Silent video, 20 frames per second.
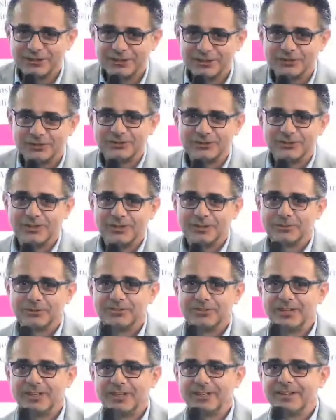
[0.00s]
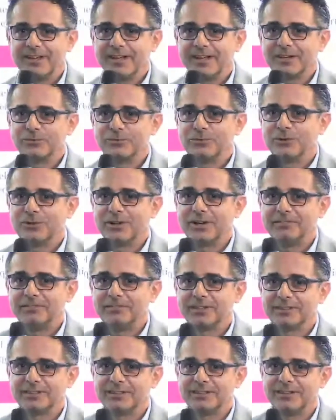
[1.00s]
and also I would say thanks for
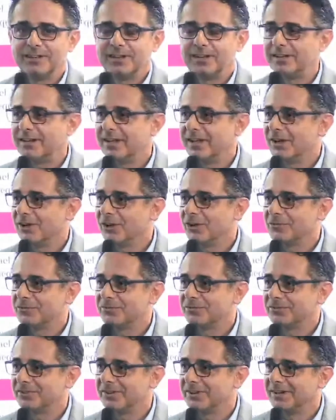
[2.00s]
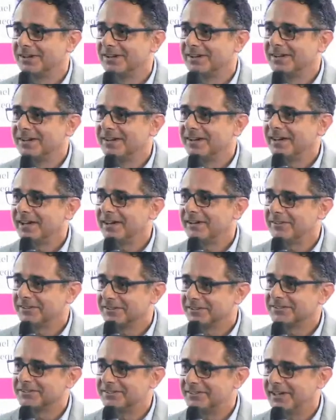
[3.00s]
having the idea of
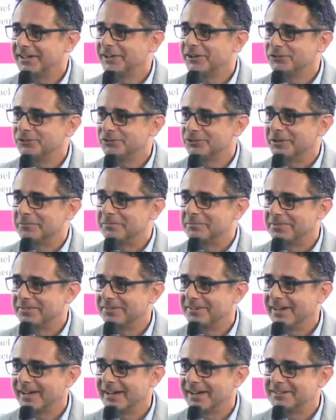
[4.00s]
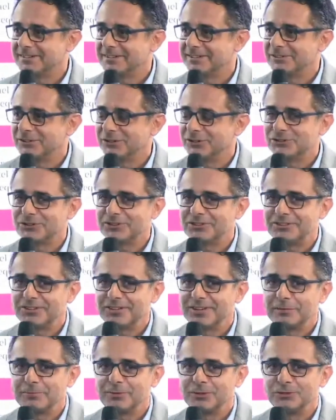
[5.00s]
having this daily trip. I guess it's
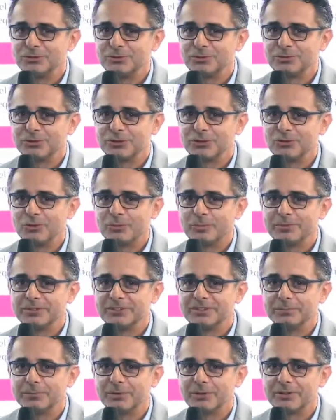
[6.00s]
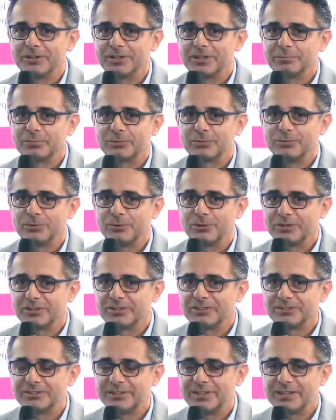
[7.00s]
interesting, I mean, to regroup in the morning before
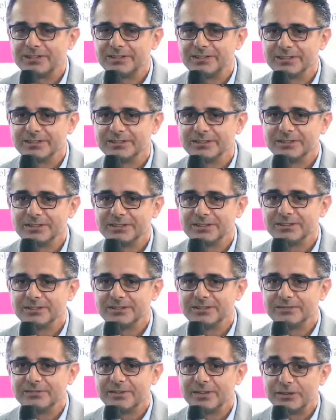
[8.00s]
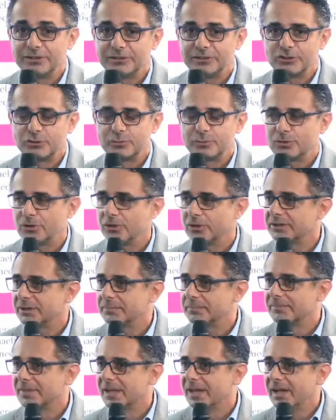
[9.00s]
starting the very rich
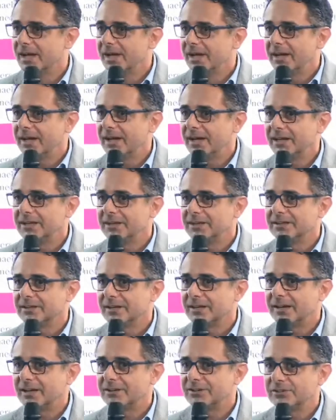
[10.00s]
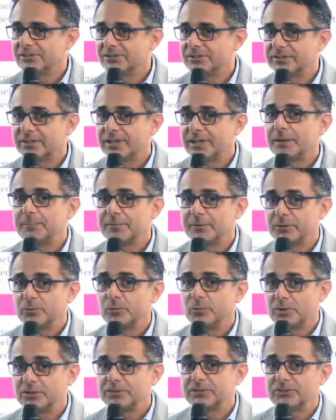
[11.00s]
program. And I'd also tell, I
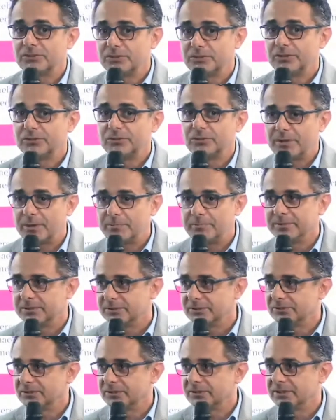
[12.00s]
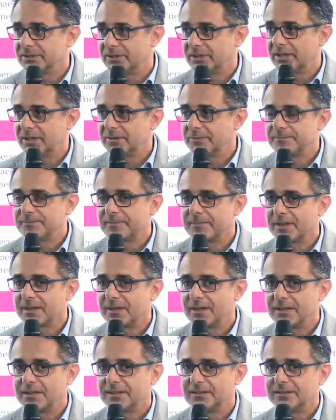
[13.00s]
mean, what is going to happen during the day,
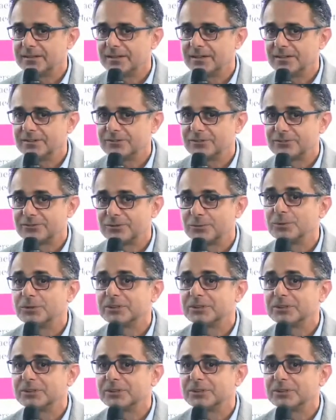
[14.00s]
and I'd also